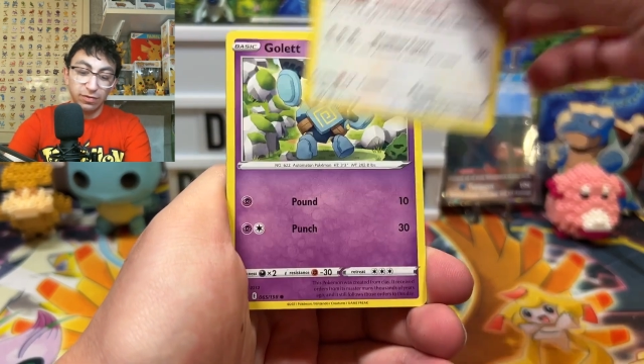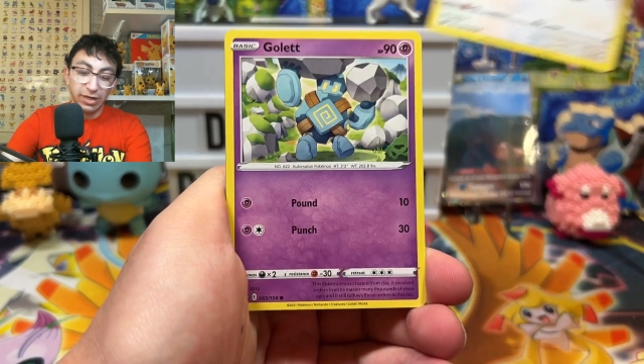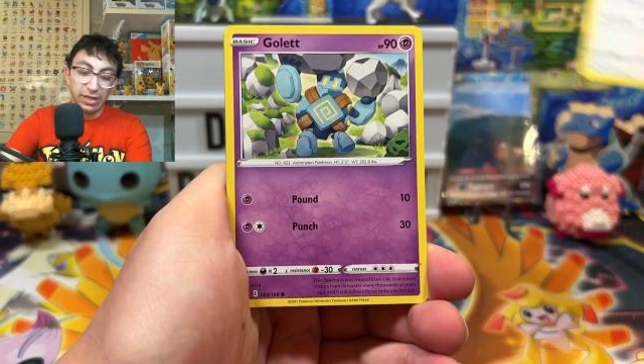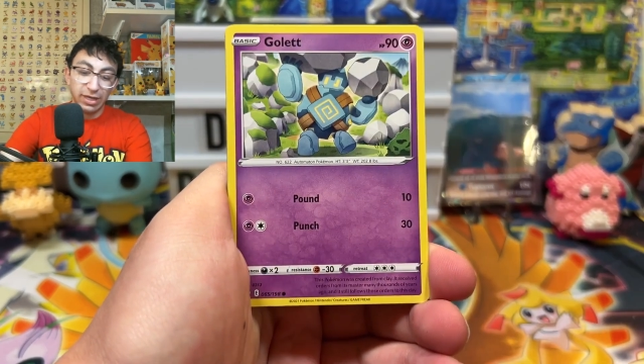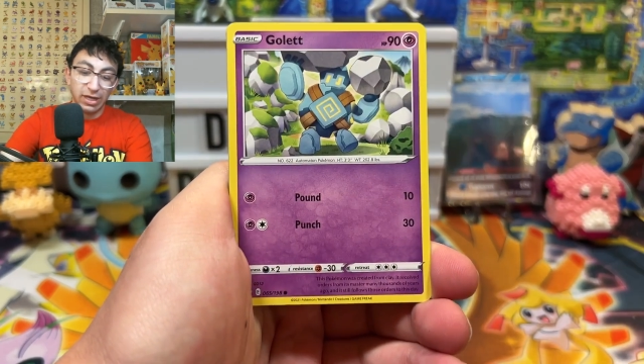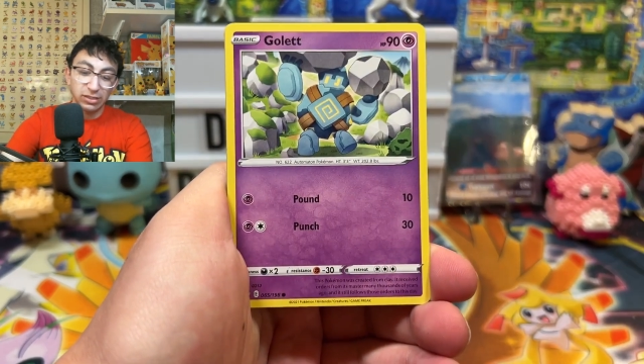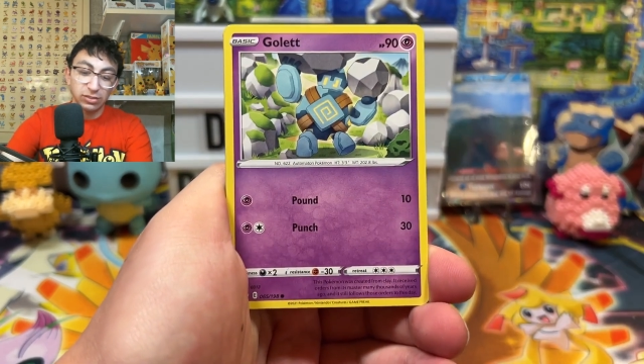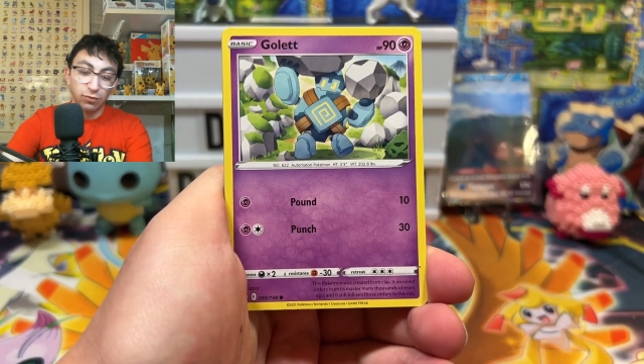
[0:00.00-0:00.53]
got a
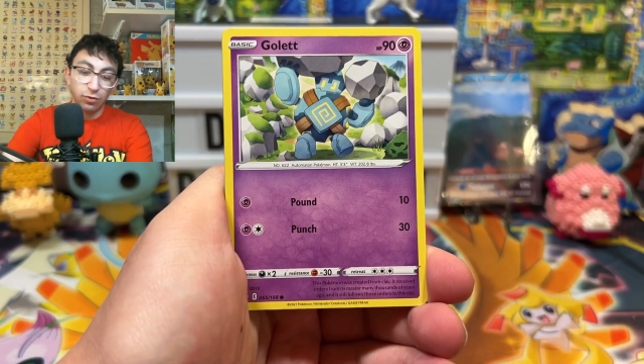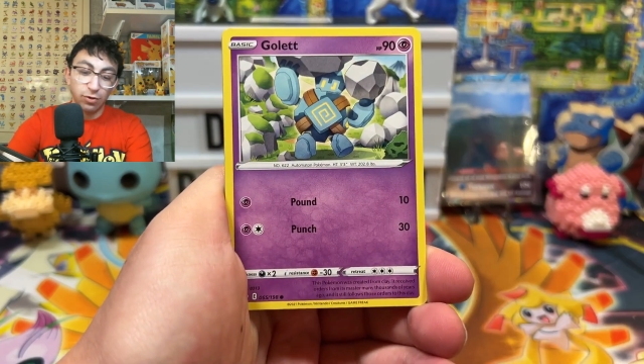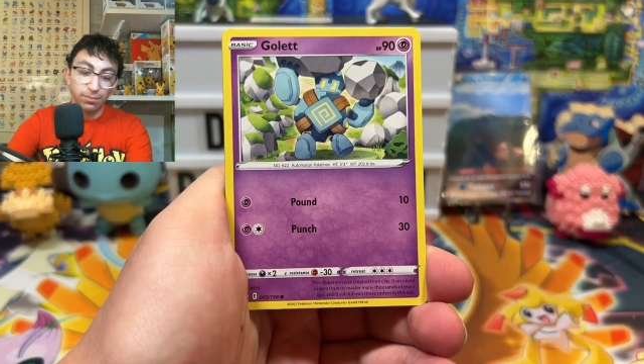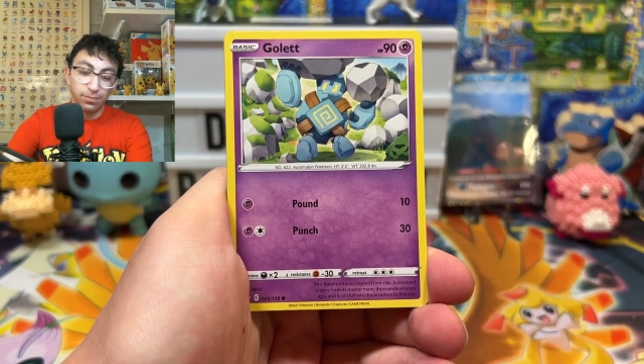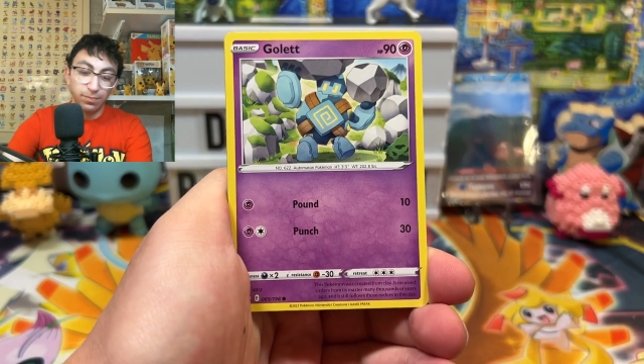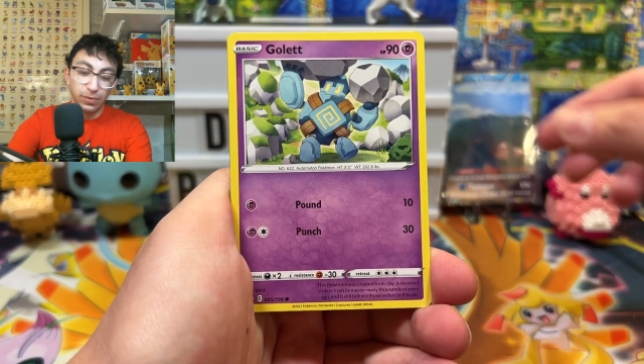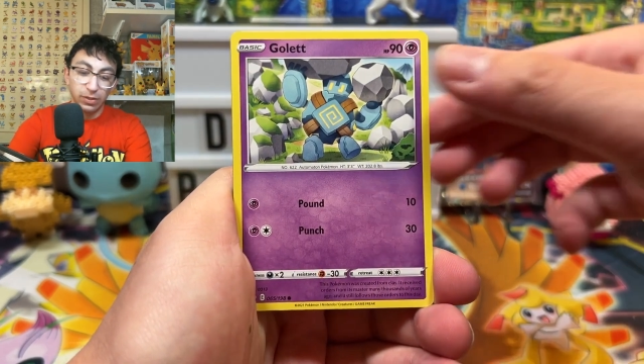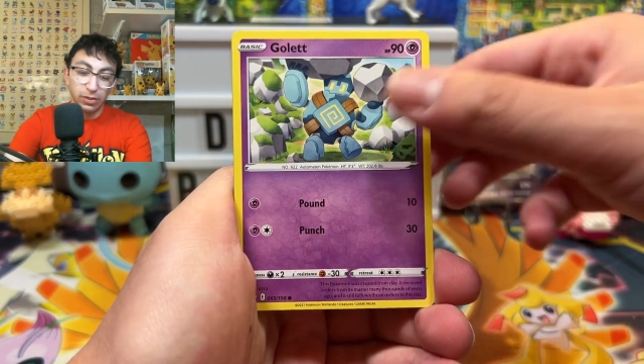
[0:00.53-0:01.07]
Cast
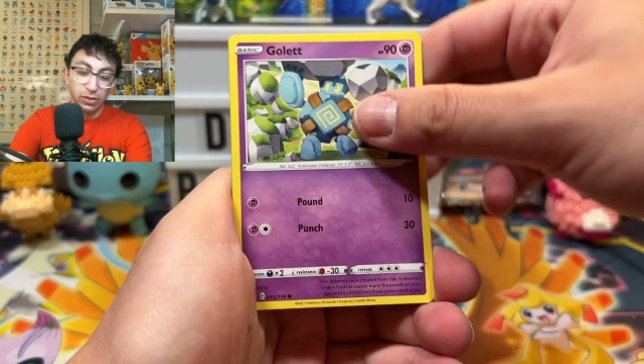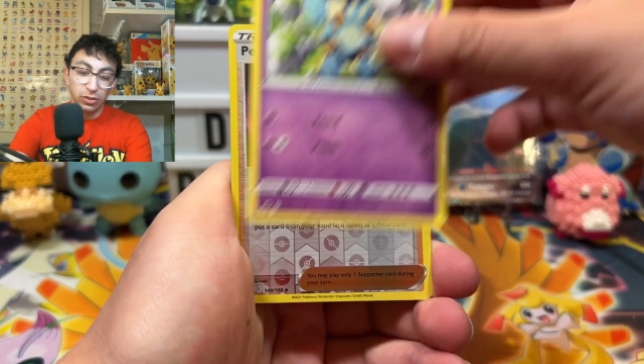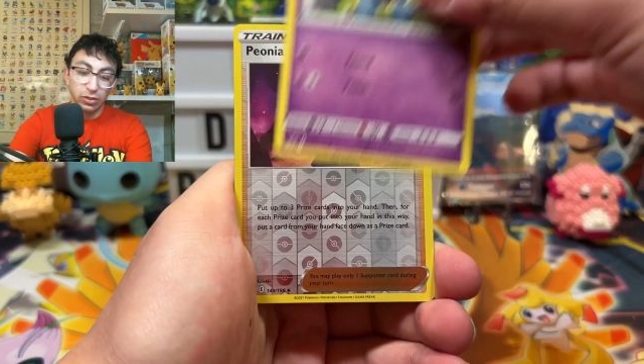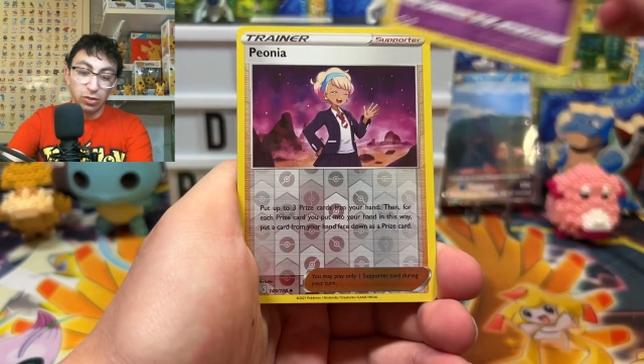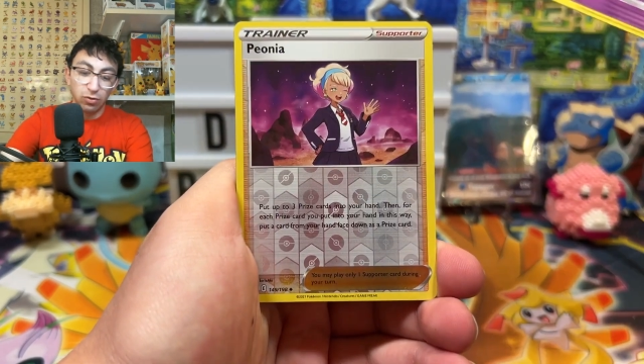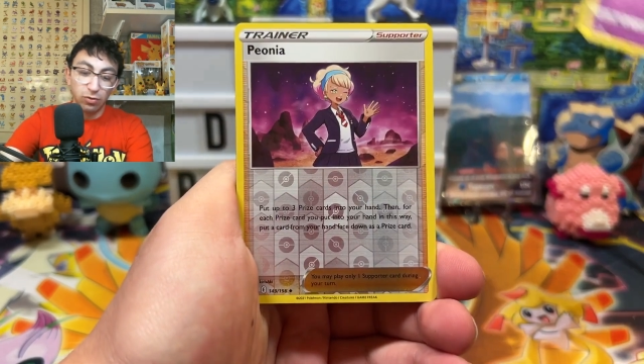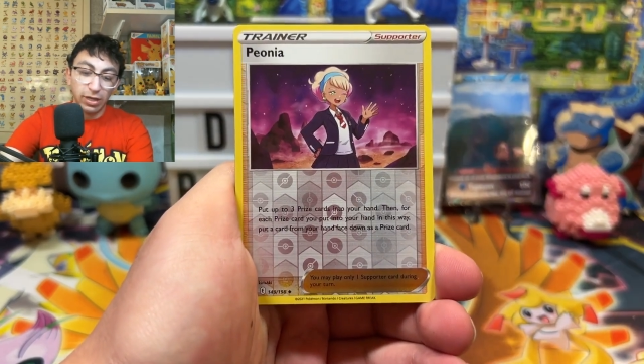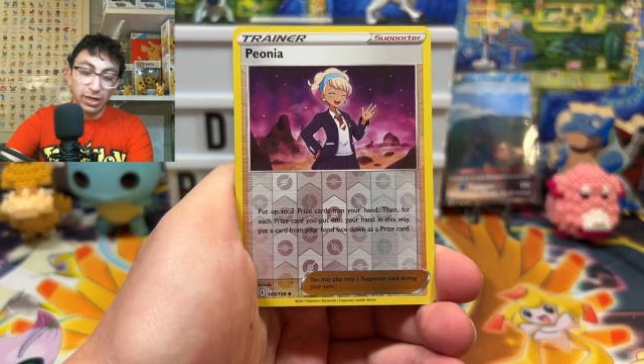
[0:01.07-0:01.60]
Form,
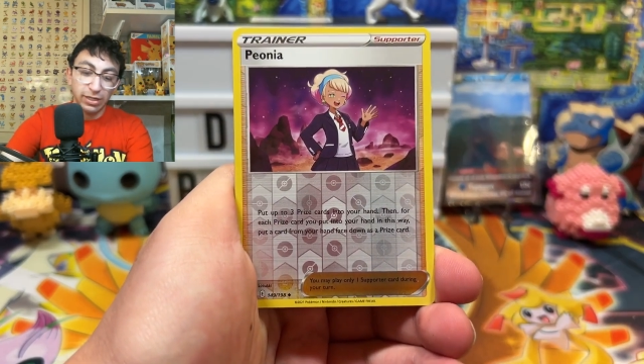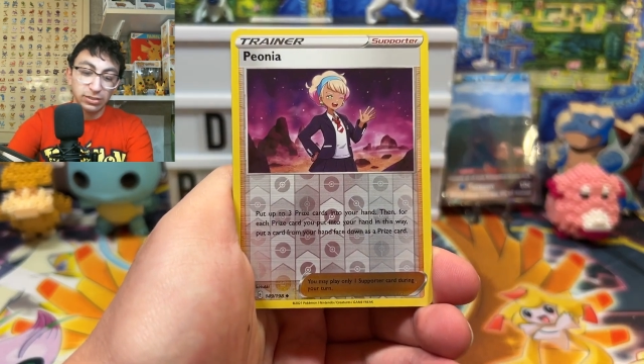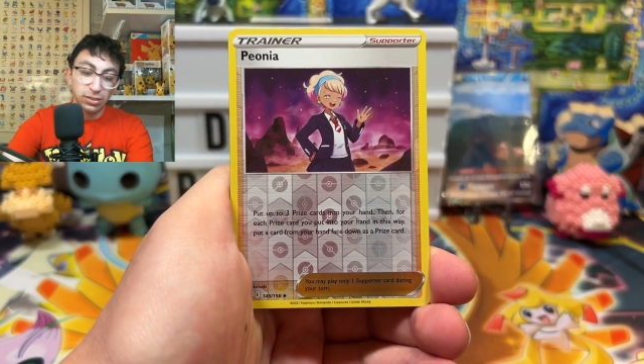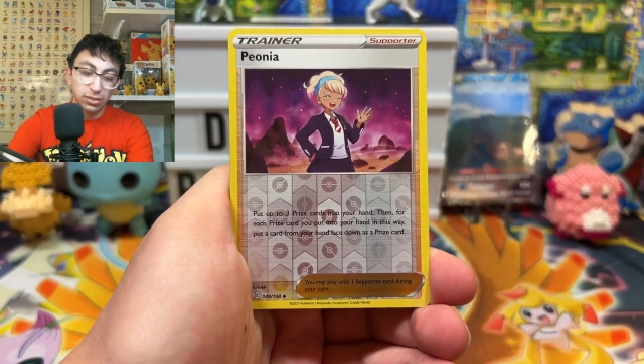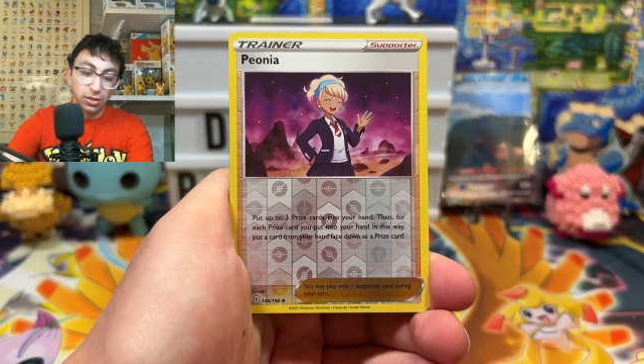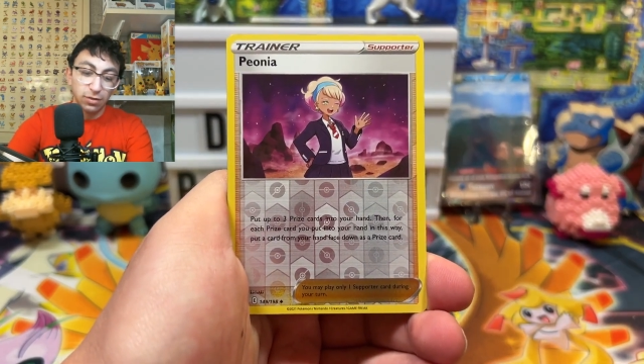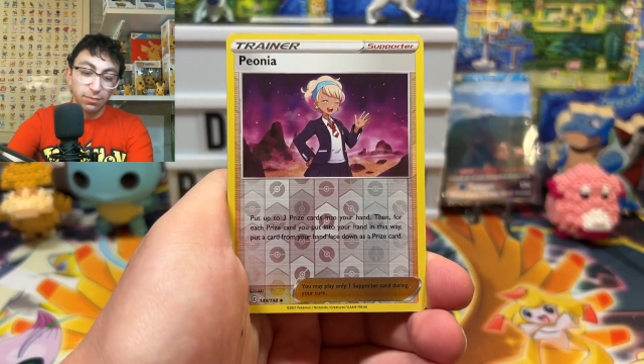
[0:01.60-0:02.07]
Golett,